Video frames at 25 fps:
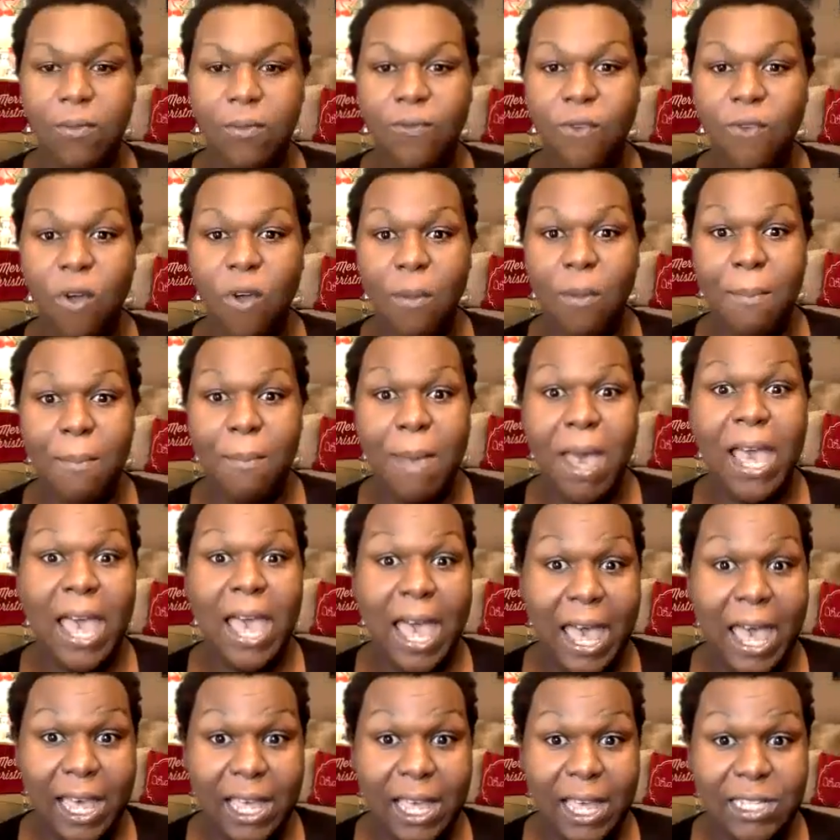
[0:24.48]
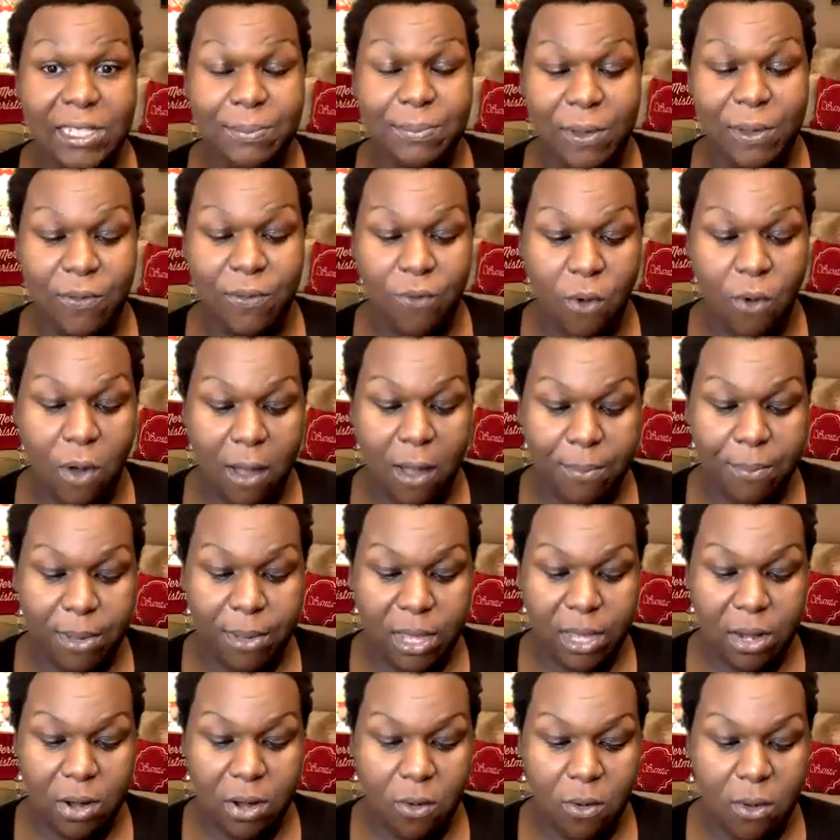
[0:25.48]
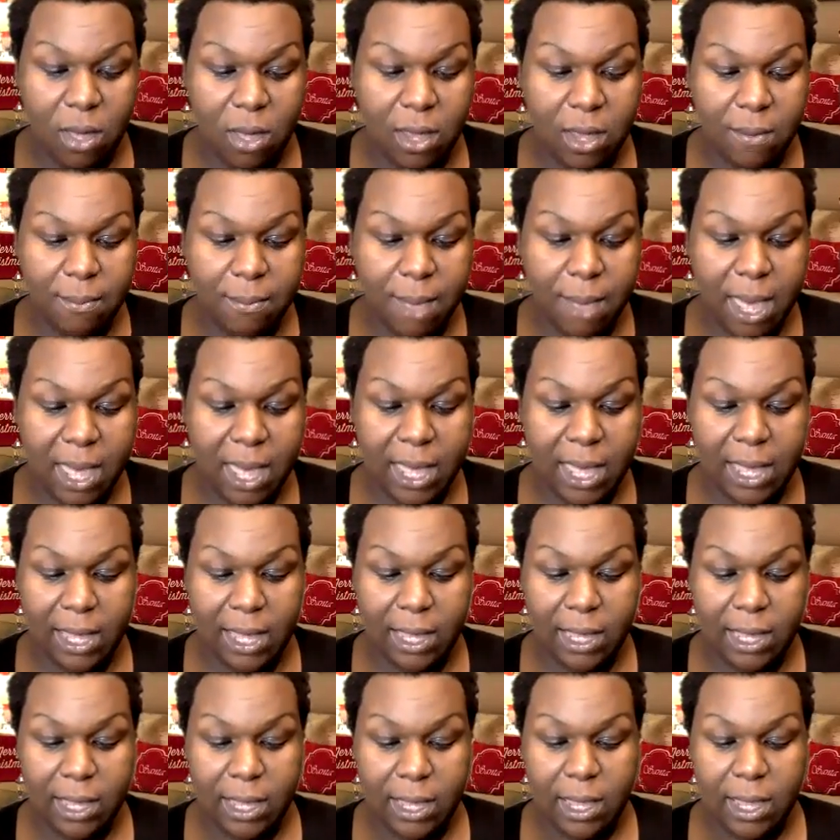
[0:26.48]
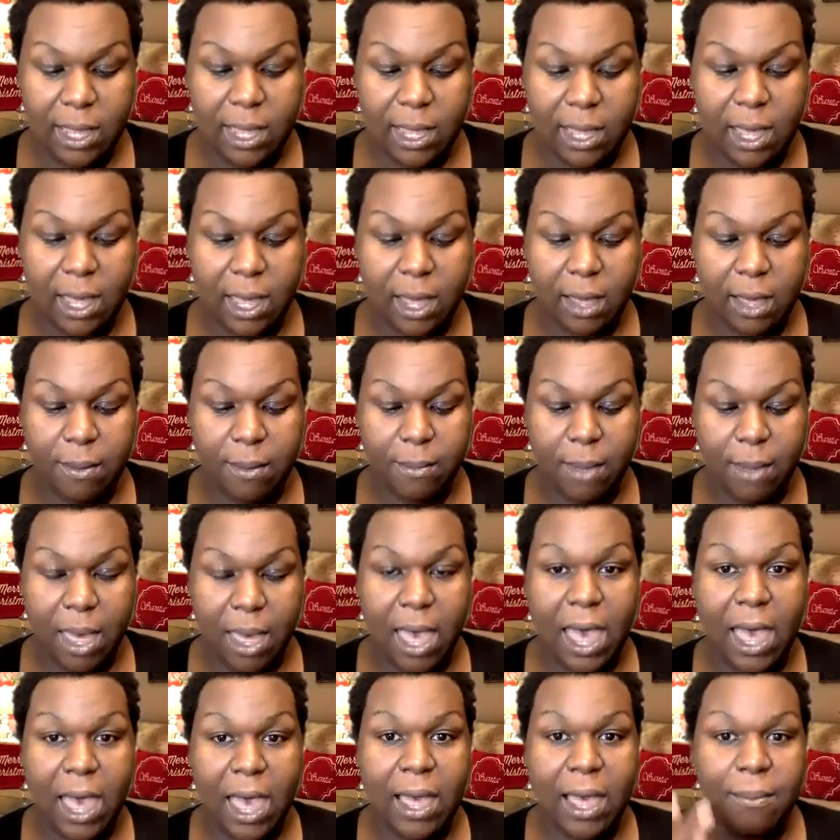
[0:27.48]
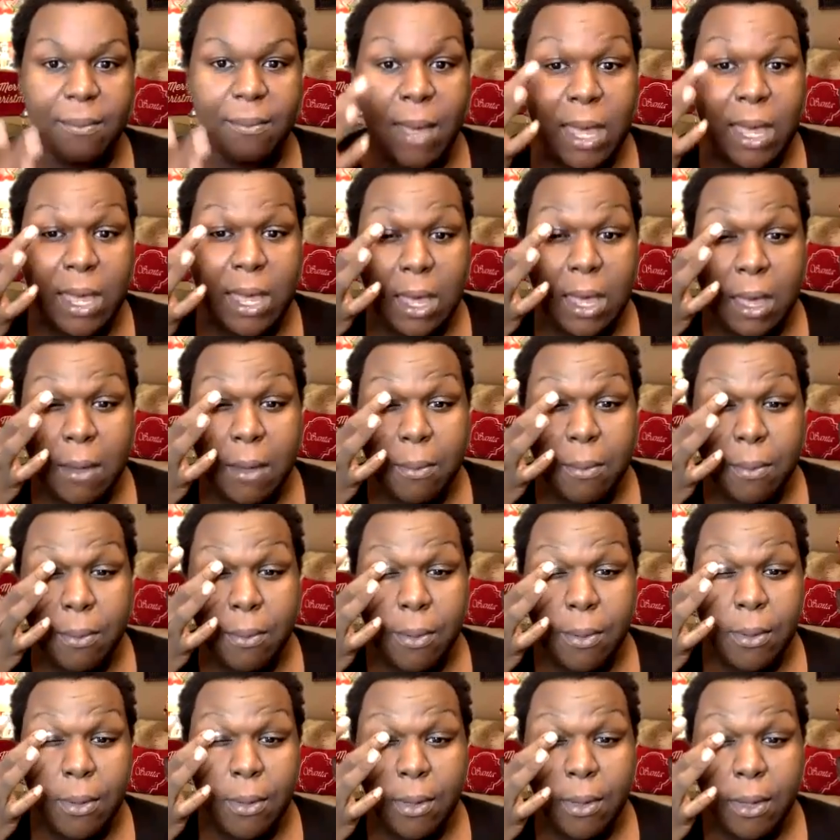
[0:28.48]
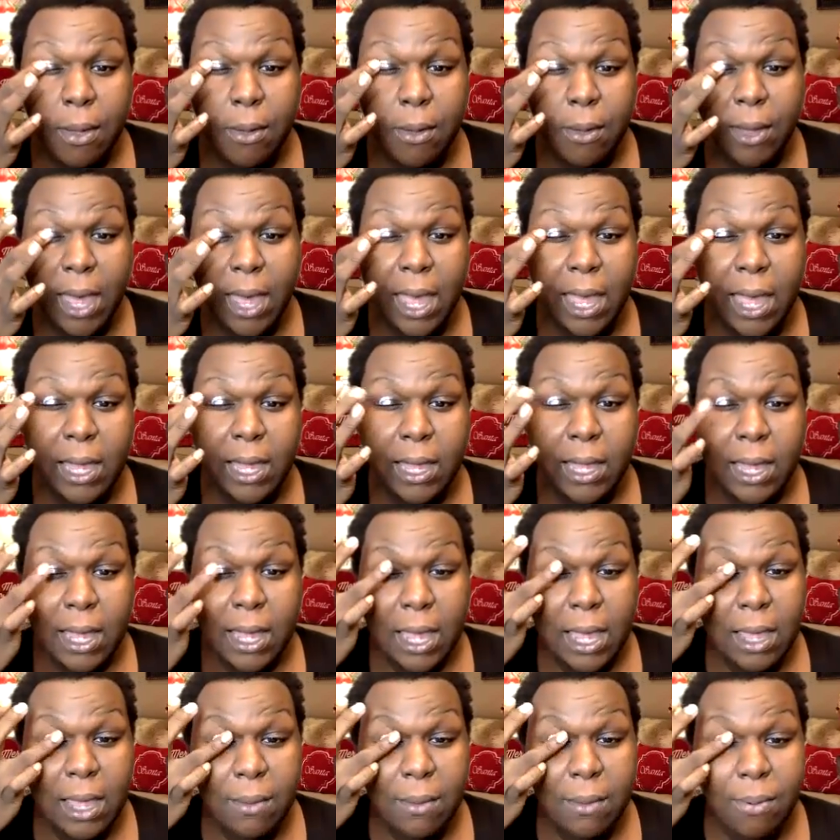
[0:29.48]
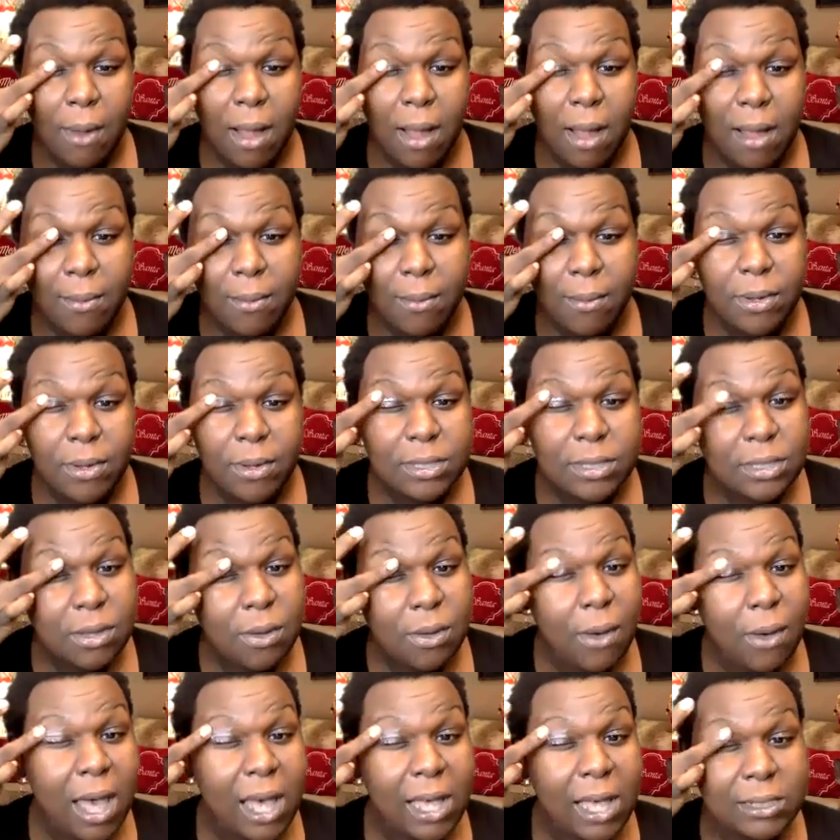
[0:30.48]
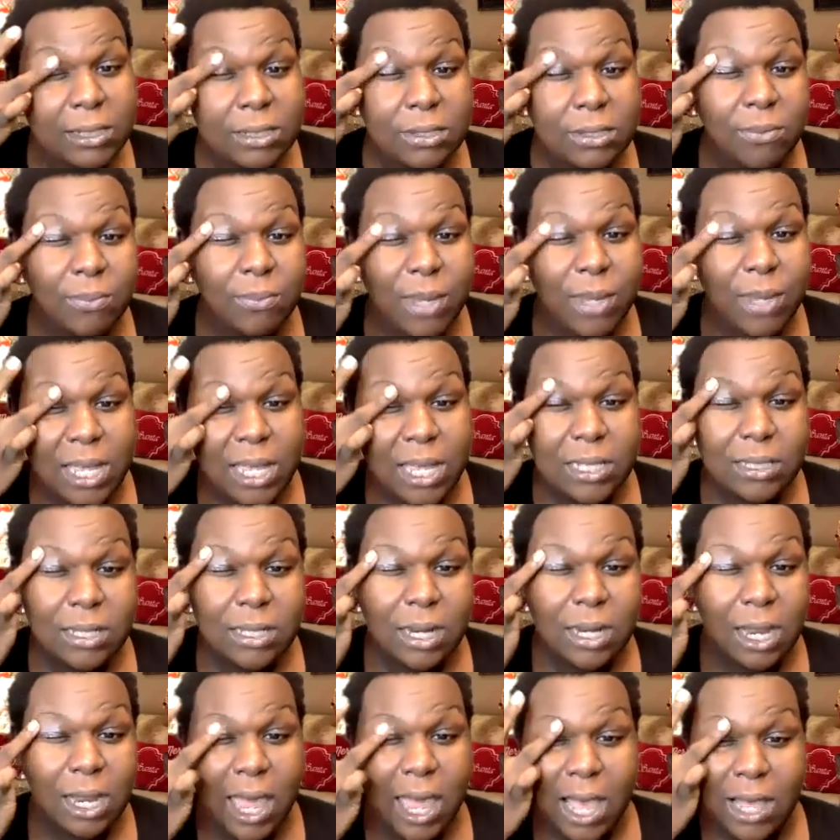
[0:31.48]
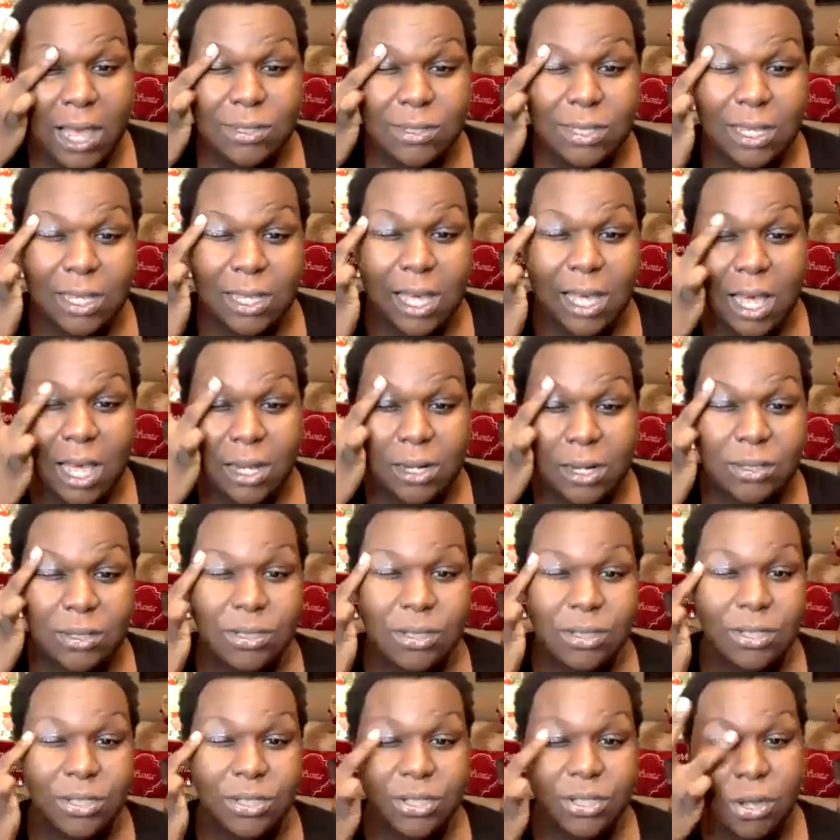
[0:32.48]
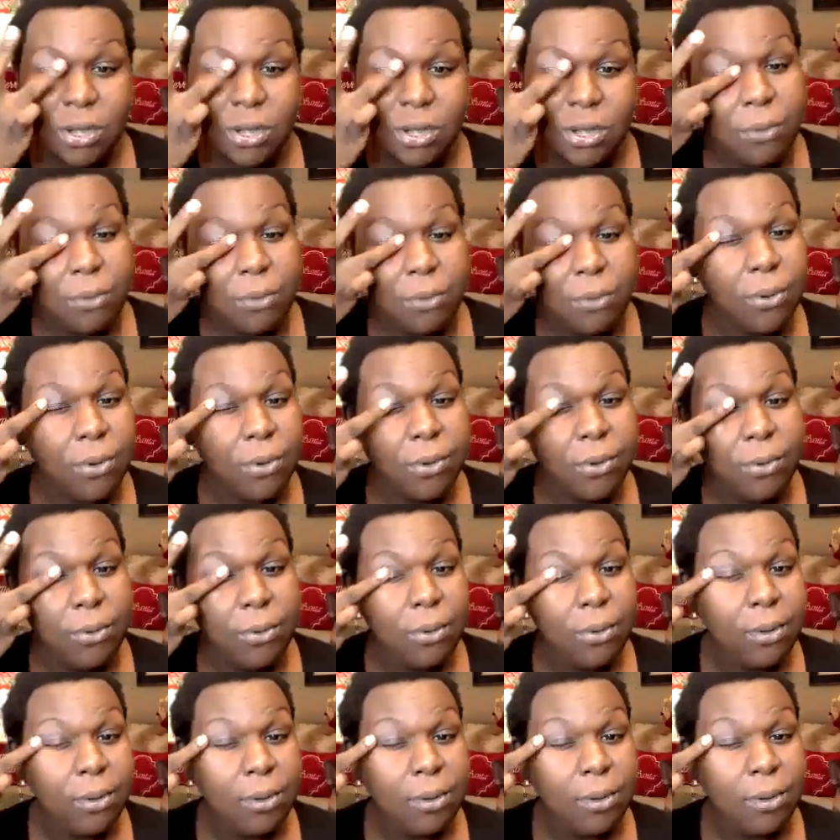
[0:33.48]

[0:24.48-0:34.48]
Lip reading: for my eyes before I put on my eye makeup. Okay. And primer is so awesome because it allows the colors to show through.